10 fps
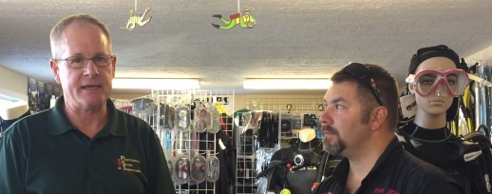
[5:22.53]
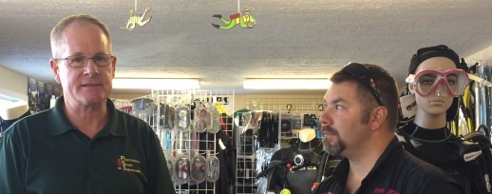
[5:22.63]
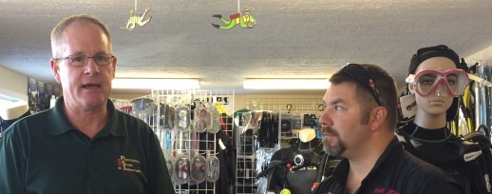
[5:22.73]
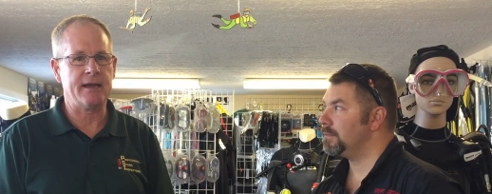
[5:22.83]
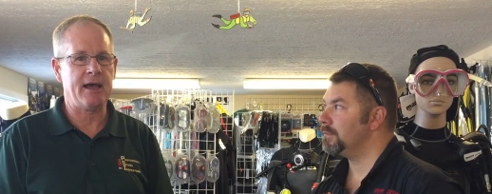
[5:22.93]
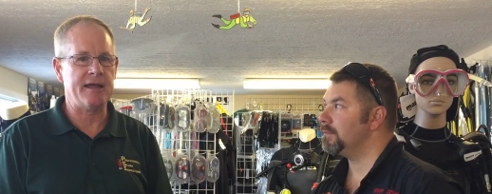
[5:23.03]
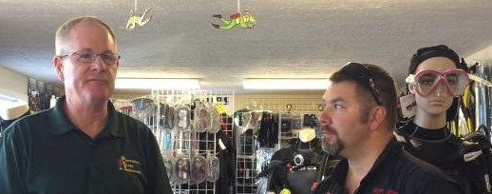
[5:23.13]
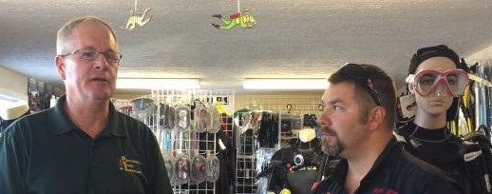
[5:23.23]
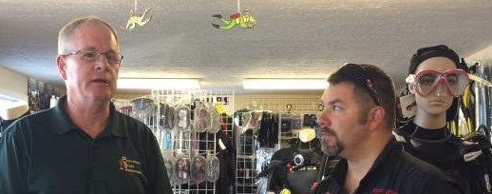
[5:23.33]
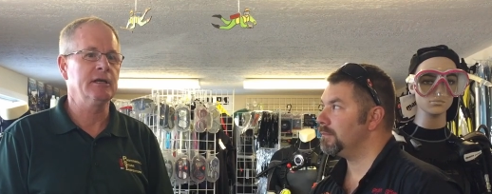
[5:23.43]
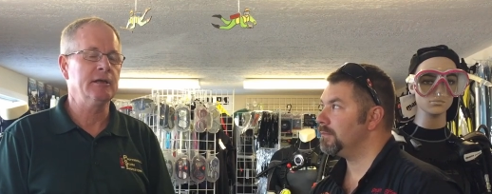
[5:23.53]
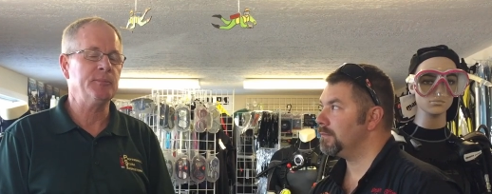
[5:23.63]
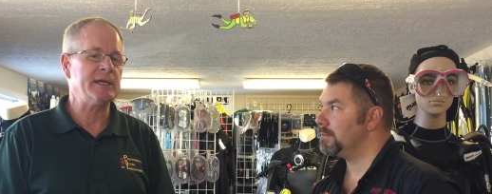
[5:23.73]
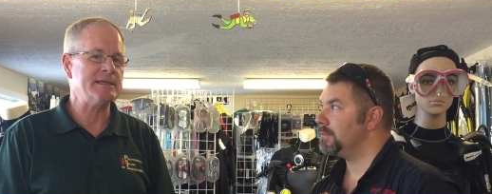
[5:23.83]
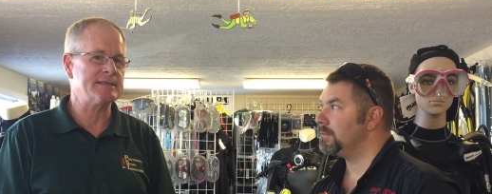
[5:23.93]

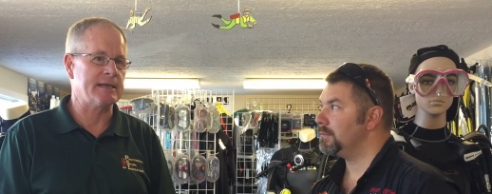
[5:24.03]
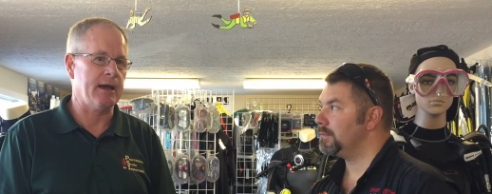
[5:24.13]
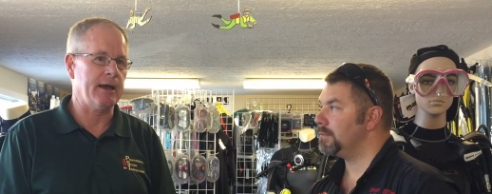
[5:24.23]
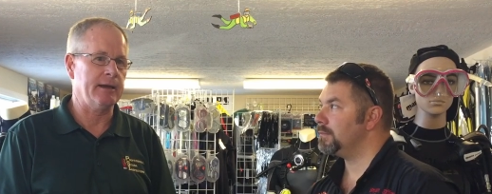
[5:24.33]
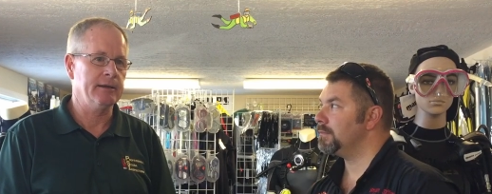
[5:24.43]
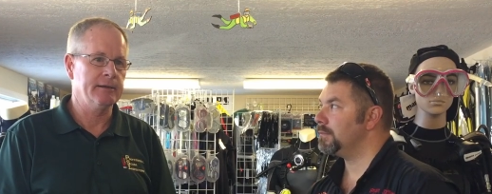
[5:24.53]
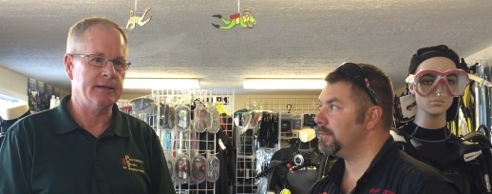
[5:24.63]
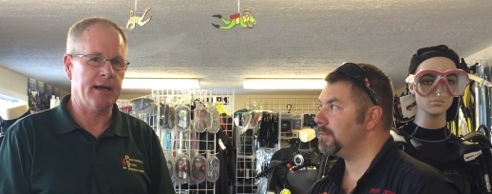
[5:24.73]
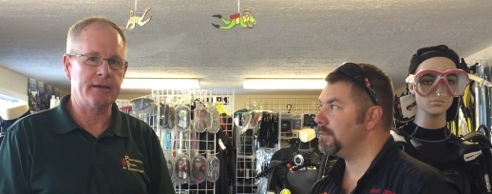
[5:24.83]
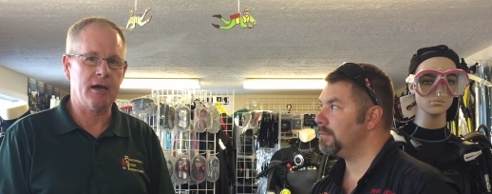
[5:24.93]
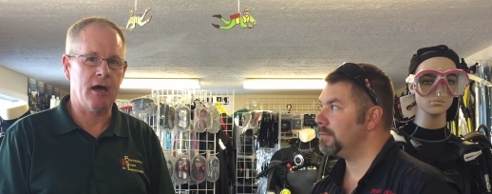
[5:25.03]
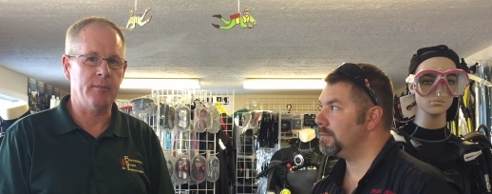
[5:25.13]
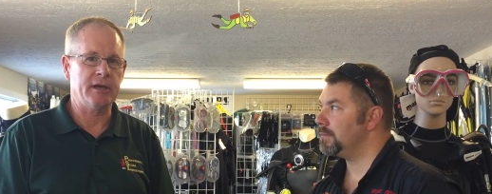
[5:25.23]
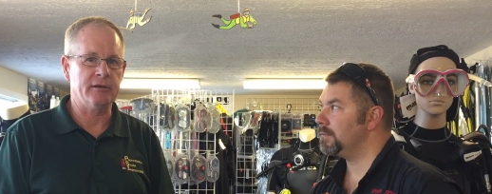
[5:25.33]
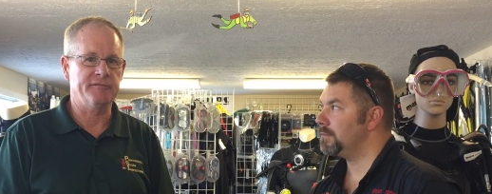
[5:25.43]

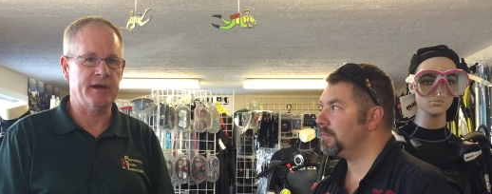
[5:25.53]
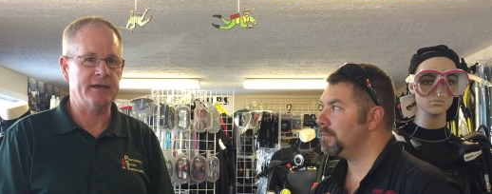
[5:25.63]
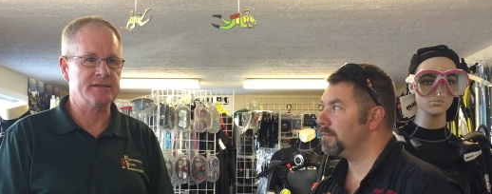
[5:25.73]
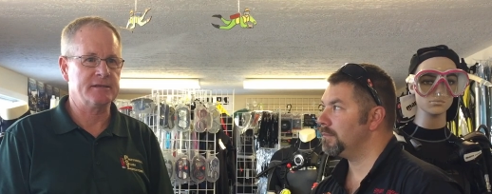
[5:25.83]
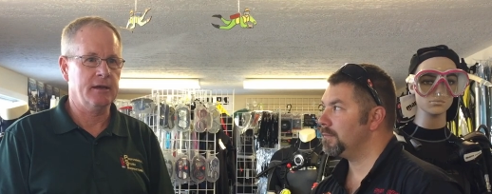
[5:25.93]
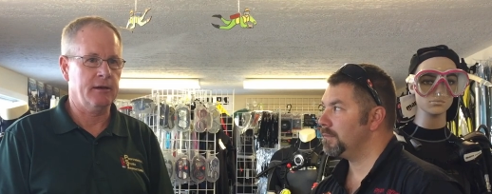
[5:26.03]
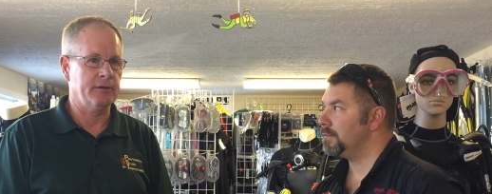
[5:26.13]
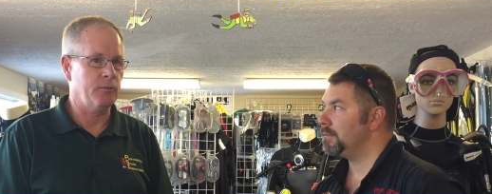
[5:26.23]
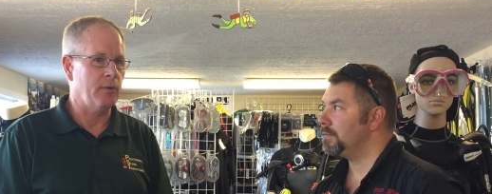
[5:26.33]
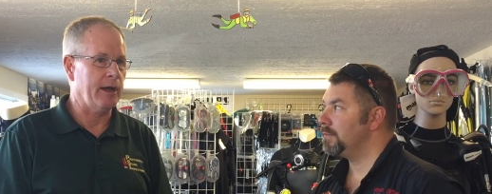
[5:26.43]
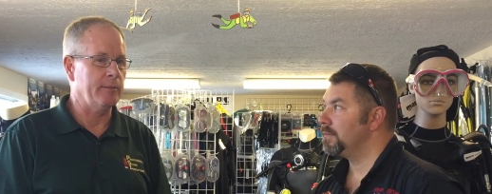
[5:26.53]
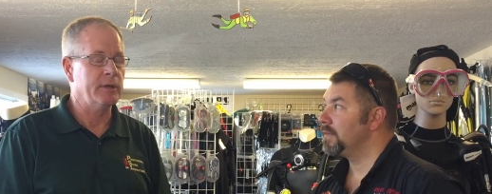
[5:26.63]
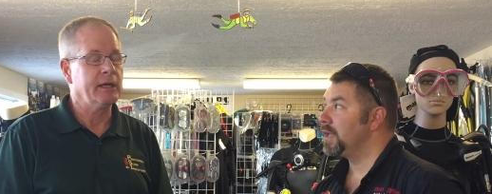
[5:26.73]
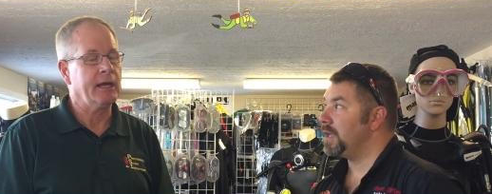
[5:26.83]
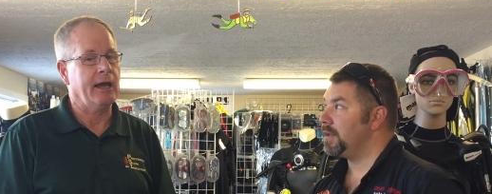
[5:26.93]
Speaker 1: PSI-PCI.com, and you'll find us on the web.
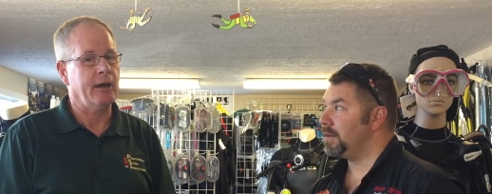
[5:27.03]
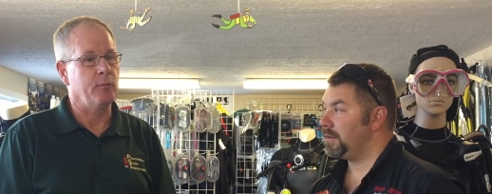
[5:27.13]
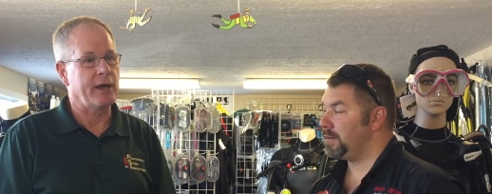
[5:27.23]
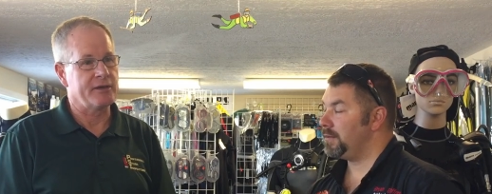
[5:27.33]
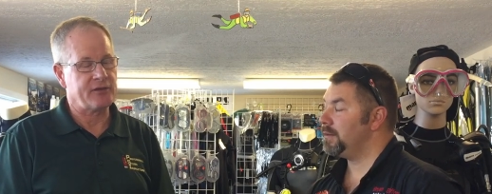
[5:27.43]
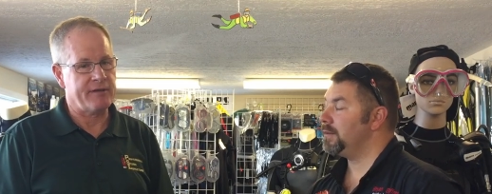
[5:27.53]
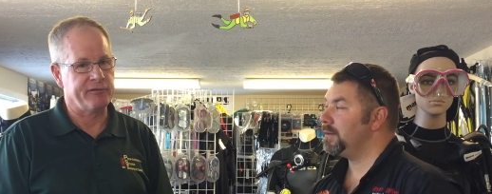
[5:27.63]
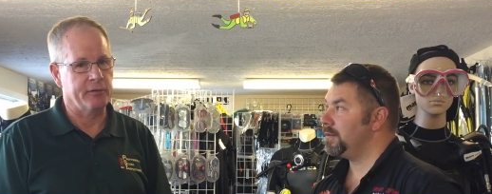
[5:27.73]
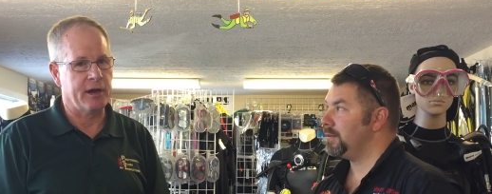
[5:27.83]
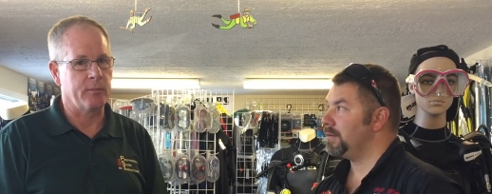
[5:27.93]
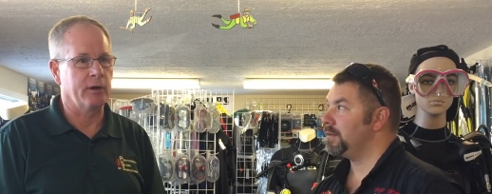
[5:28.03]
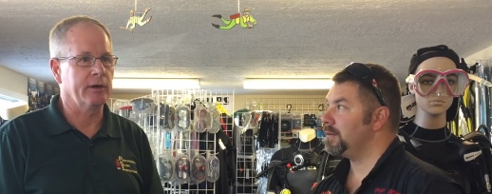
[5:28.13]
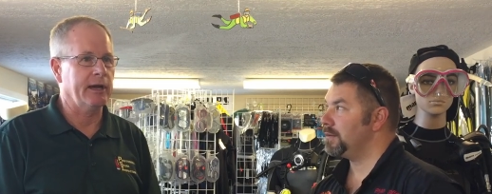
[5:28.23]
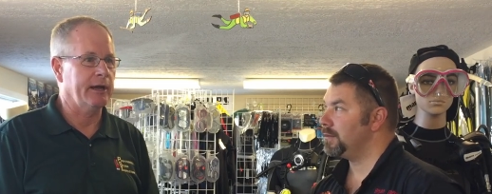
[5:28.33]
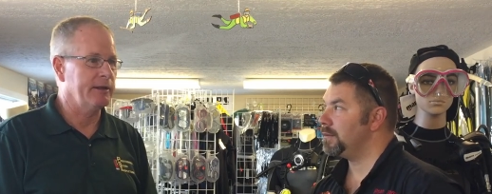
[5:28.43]
We also have a phone
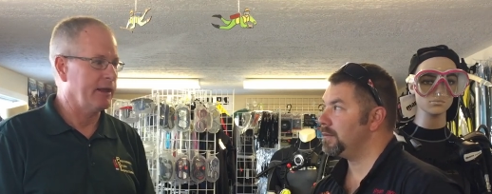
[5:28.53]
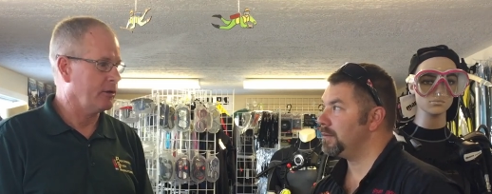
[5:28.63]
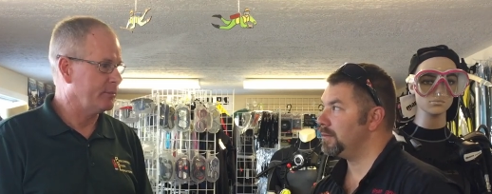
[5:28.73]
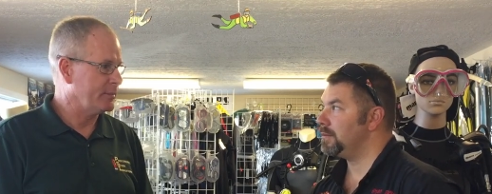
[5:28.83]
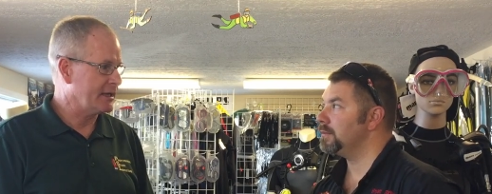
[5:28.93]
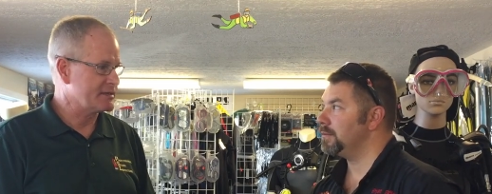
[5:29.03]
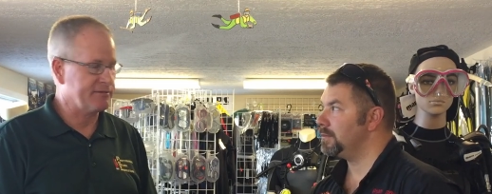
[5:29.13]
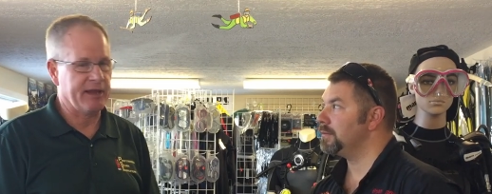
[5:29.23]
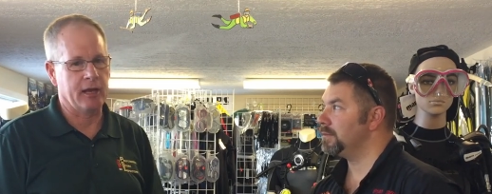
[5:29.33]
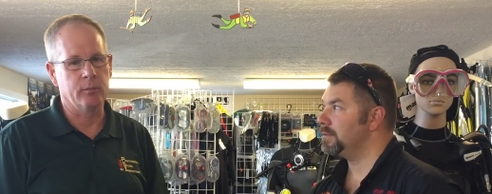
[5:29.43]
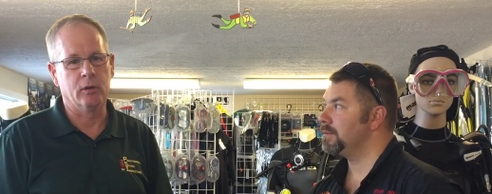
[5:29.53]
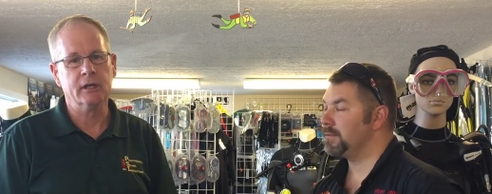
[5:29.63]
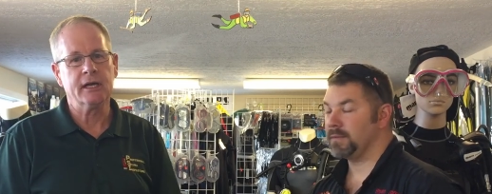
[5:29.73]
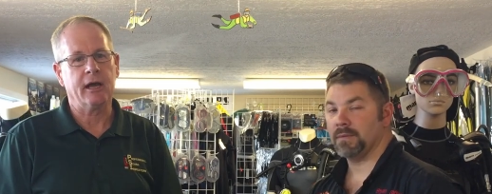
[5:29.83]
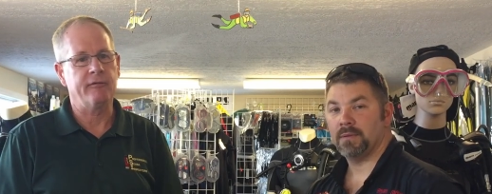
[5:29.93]
number that is available.
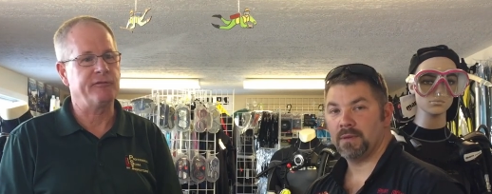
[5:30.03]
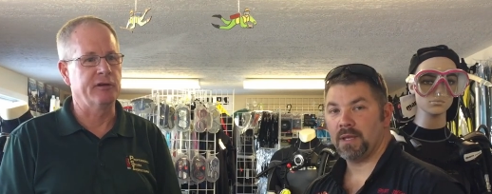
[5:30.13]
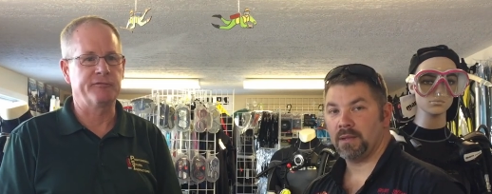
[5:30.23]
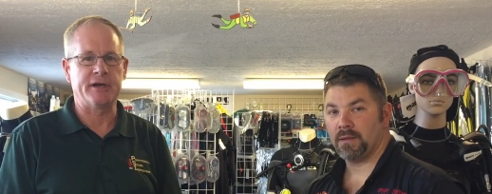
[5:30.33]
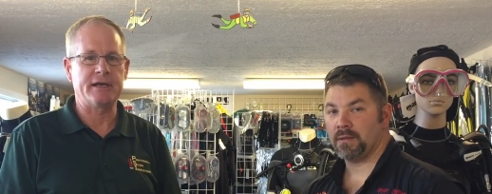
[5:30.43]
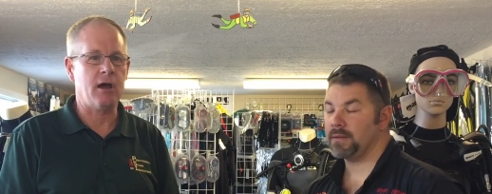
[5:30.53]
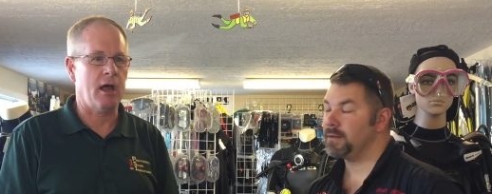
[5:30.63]
Feel free to